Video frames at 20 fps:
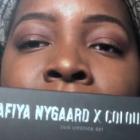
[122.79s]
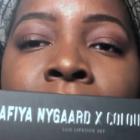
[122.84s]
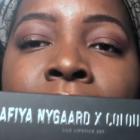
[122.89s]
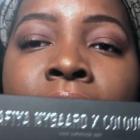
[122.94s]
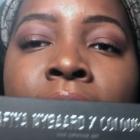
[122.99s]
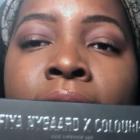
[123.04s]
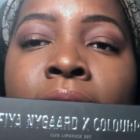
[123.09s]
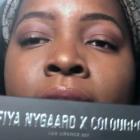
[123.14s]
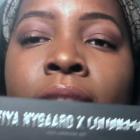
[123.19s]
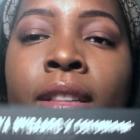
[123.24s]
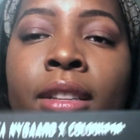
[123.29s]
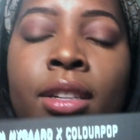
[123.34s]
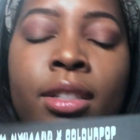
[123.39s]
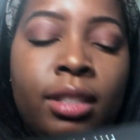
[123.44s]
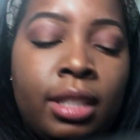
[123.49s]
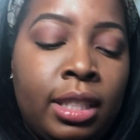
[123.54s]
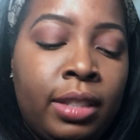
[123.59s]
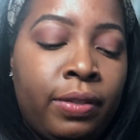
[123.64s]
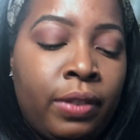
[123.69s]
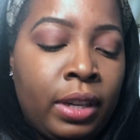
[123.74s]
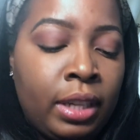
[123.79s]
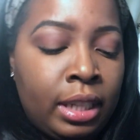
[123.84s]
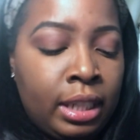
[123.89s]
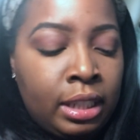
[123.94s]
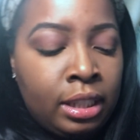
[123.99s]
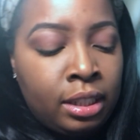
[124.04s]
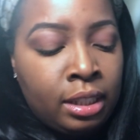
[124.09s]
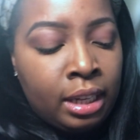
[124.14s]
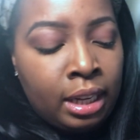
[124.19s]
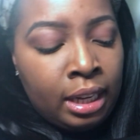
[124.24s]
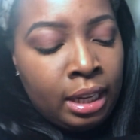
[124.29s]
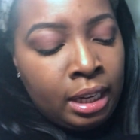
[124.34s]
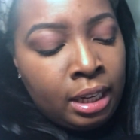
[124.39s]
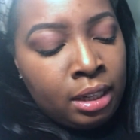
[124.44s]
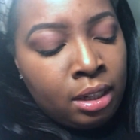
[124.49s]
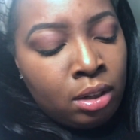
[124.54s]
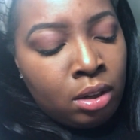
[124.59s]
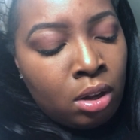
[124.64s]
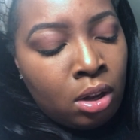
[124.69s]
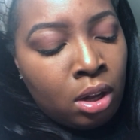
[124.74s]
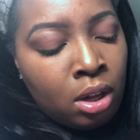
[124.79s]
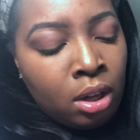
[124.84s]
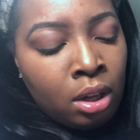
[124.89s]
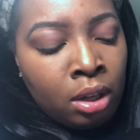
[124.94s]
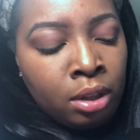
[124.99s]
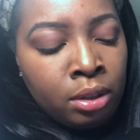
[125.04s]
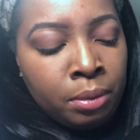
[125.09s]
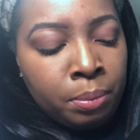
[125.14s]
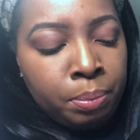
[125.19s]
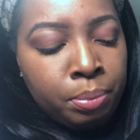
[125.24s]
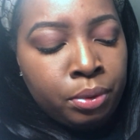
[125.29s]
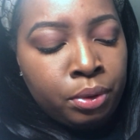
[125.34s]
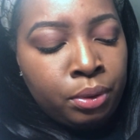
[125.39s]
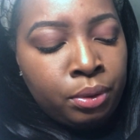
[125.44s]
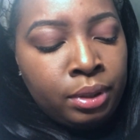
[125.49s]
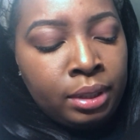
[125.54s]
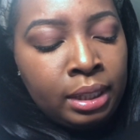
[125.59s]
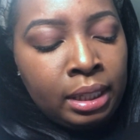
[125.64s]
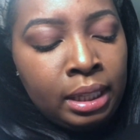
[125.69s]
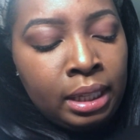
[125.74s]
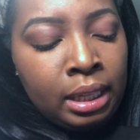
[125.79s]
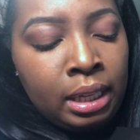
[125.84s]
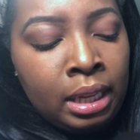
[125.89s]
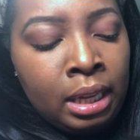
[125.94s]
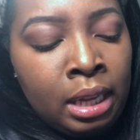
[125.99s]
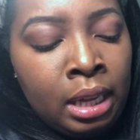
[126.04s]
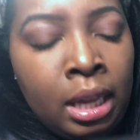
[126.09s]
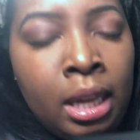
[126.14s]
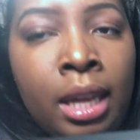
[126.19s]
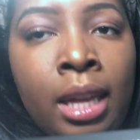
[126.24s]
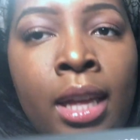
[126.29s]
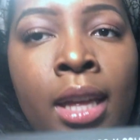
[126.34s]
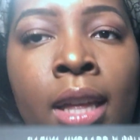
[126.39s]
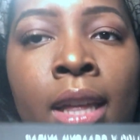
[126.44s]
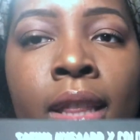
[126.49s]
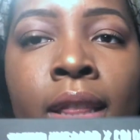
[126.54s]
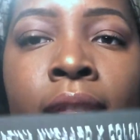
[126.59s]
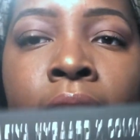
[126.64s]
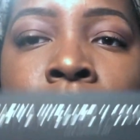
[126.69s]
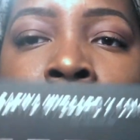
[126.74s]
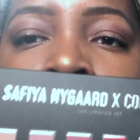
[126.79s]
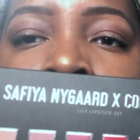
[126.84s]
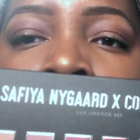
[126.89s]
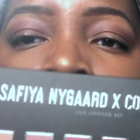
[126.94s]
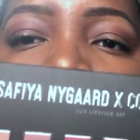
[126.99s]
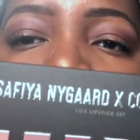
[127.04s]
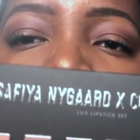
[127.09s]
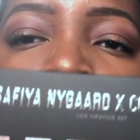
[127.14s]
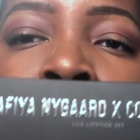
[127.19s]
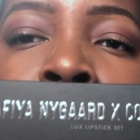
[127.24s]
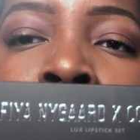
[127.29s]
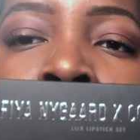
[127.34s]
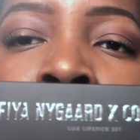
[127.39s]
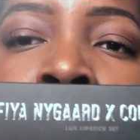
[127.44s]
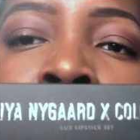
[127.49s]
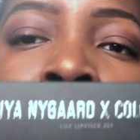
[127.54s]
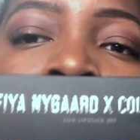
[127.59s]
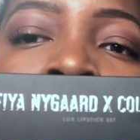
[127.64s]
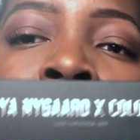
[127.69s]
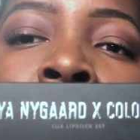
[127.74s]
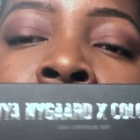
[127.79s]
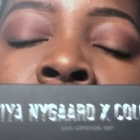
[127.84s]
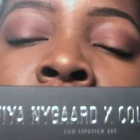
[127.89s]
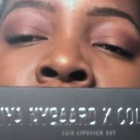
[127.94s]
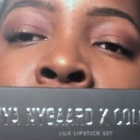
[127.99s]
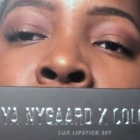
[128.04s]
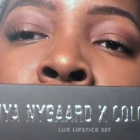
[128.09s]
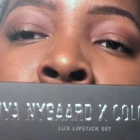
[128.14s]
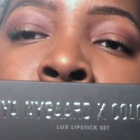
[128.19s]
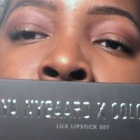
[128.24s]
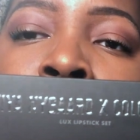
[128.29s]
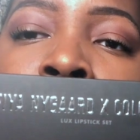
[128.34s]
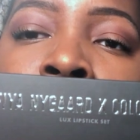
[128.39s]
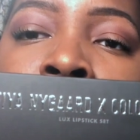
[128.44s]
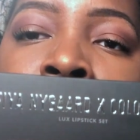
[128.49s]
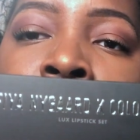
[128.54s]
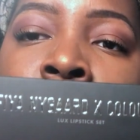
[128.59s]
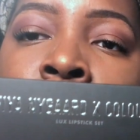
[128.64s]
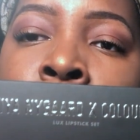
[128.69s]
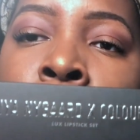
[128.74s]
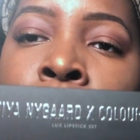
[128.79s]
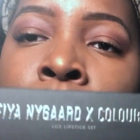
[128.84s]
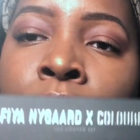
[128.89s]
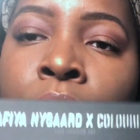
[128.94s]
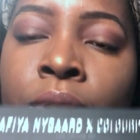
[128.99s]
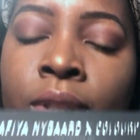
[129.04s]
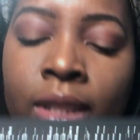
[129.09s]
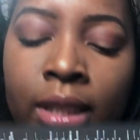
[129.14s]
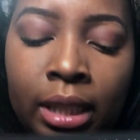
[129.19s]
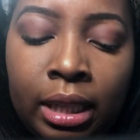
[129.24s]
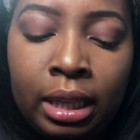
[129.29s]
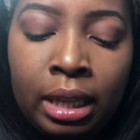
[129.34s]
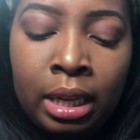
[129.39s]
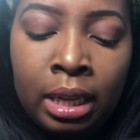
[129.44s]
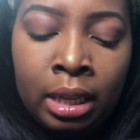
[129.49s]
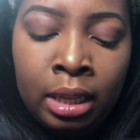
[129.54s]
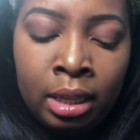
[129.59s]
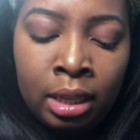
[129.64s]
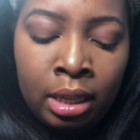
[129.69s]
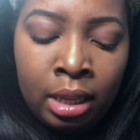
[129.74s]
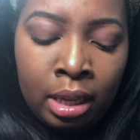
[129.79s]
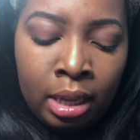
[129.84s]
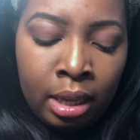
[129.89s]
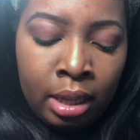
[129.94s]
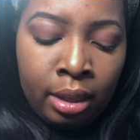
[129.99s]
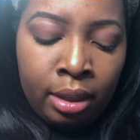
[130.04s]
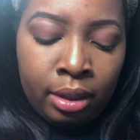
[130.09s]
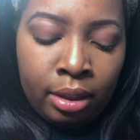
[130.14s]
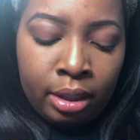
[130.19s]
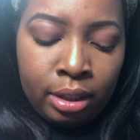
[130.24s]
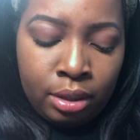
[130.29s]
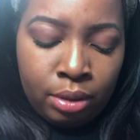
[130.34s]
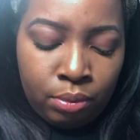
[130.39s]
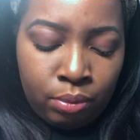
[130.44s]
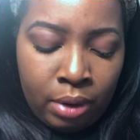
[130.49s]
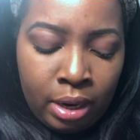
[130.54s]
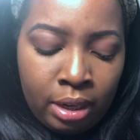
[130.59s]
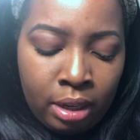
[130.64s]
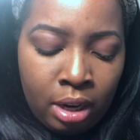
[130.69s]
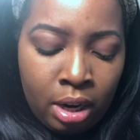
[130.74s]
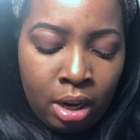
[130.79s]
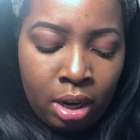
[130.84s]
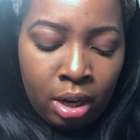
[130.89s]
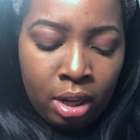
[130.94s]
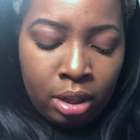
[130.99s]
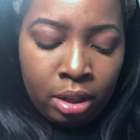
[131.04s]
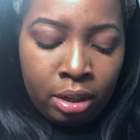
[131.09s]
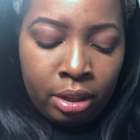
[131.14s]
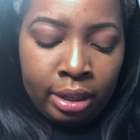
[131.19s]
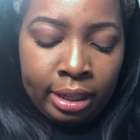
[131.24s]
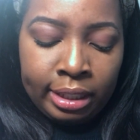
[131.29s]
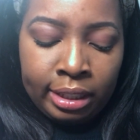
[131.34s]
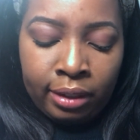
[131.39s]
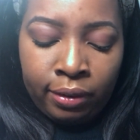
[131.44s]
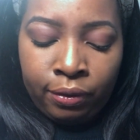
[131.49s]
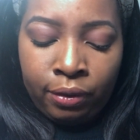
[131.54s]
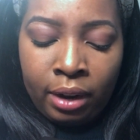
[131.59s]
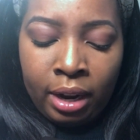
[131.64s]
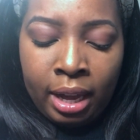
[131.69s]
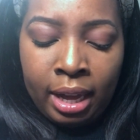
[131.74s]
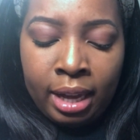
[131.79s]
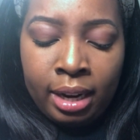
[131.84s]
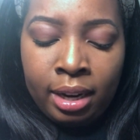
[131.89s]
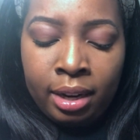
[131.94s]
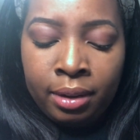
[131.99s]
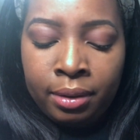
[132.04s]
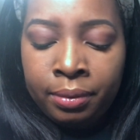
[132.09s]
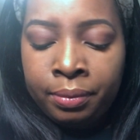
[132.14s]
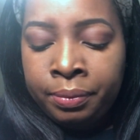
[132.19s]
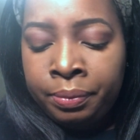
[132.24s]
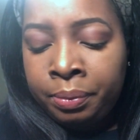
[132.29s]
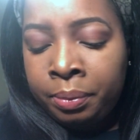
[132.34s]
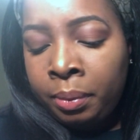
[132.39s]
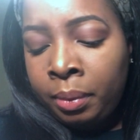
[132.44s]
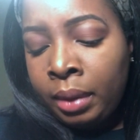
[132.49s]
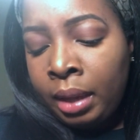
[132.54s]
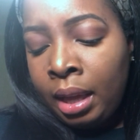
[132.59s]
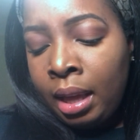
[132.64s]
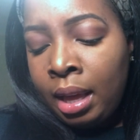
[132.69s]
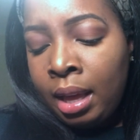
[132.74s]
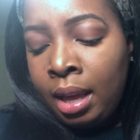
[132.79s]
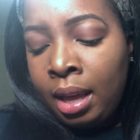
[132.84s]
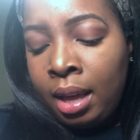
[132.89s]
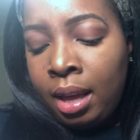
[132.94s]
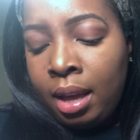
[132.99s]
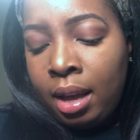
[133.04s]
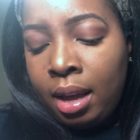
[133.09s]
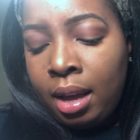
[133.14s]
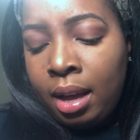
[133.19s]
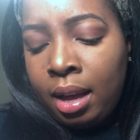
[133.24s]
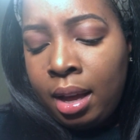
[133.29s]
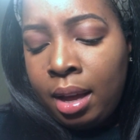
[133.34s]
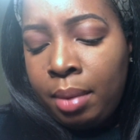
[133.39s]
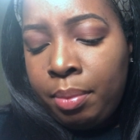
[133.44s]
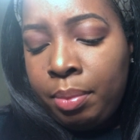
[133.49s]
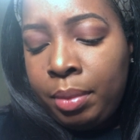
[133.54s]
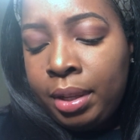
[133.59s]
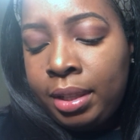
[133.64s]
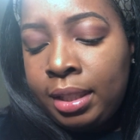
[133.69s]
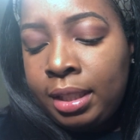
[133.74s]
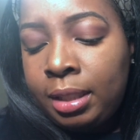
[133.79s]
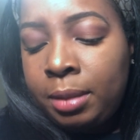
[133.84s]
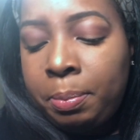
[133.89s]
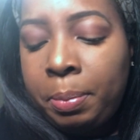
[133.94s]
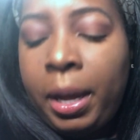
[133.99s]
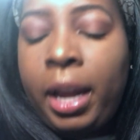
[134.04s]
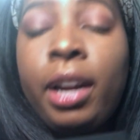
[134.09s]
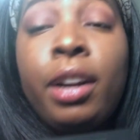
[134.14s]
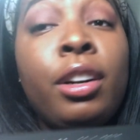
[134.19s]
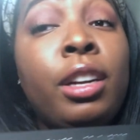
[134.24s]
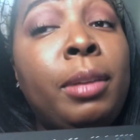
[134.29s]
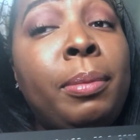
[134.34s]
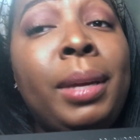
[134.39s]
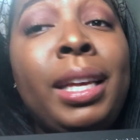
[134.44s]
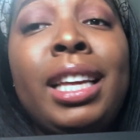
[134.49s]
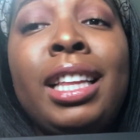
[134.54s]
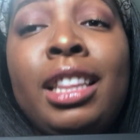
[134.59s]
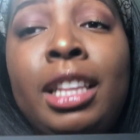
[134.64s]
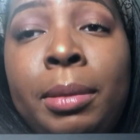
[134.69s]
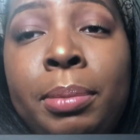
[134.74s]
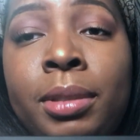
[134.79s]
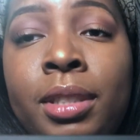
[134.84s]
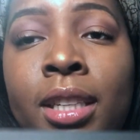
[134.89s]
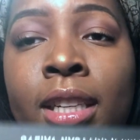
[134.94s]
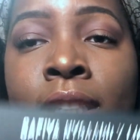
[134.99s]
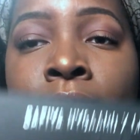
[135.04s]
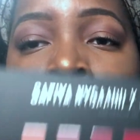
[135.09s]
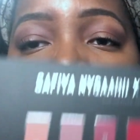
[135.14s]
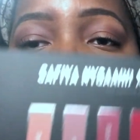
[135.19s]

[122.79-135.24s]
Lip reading: get in there. There's this funky shade called Brucey. This reddish deep red is Brucey. This red color is Fred. This is Bury Me on Lipsticks,